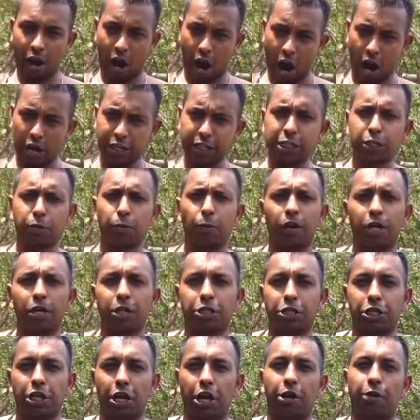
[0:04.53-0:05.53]
I just want to
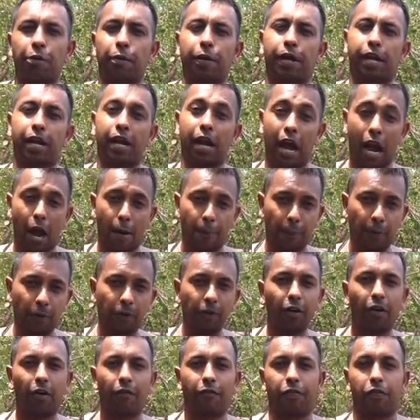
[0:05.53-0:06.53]
show you a
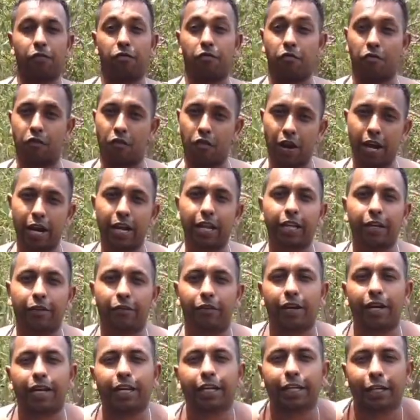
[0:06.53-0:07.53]
couple of the really,
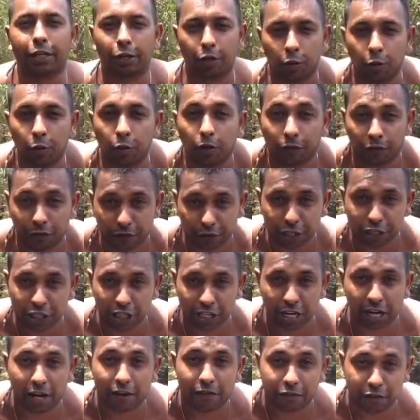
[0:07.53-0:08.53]
really cool fish
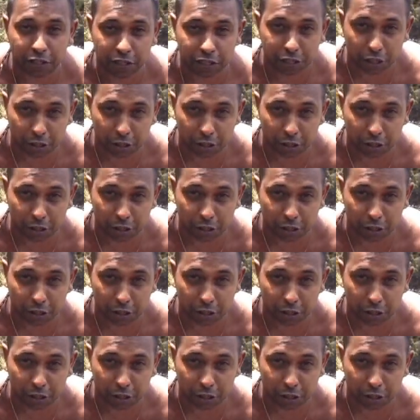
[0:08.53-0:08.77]
that I've just